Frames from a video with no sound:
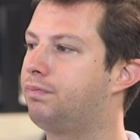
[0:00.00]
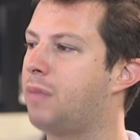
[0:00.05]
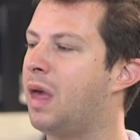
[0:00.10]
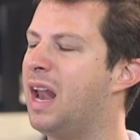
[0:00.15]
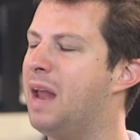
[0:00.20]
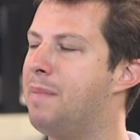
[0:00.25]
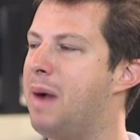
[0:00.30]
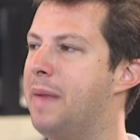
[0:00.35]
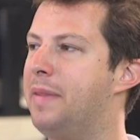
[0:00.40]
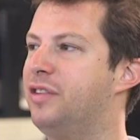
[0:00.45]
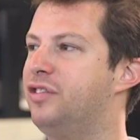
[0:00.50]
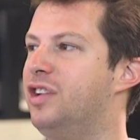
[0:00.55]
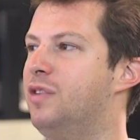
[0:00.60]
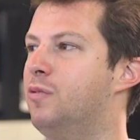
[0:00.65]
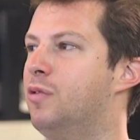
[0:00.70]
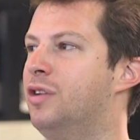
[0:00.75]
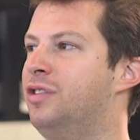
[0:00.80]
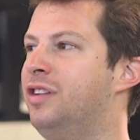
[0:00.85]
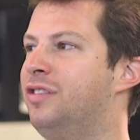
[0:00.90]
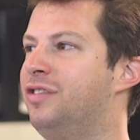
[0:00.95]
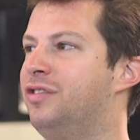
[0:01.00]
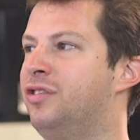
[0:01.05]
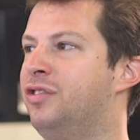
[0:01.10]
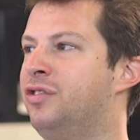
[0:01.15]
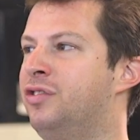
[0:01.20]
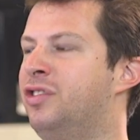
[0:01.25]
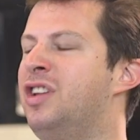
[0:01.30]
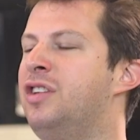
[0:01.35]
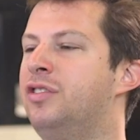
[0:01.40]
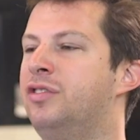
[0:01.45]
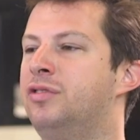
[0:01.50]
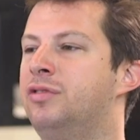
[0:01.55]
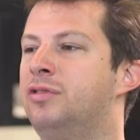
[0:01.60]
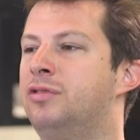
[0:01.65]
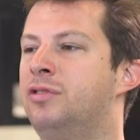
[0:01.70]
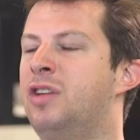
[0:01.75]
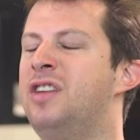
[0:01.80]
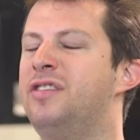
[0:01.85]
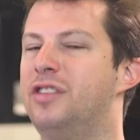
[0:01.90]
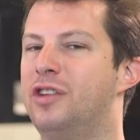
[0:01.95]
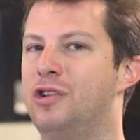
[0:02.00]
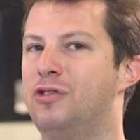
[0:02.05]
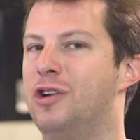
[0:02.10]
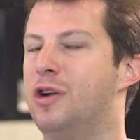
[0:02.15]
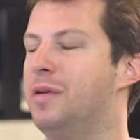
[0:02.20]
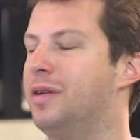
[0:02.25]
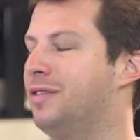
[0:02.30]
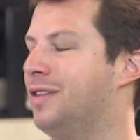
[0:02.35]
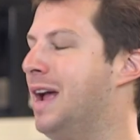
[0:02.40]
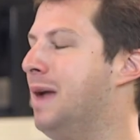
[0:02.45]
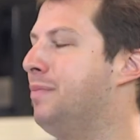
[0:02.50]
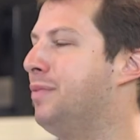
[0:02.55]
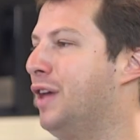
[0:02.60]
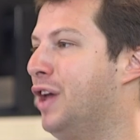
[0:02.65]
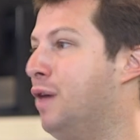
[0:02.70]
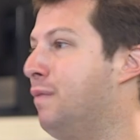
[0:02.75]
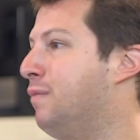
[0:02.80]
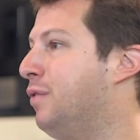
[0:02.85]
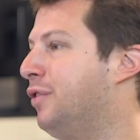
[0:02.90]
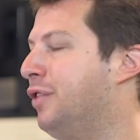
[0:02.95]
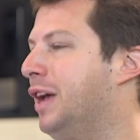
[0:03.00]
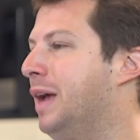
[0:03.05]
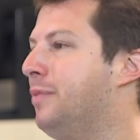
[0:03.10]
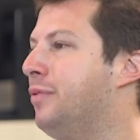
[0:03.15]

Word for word: And I buy that she would. She's she. She's the heroic type, the helpful yeah.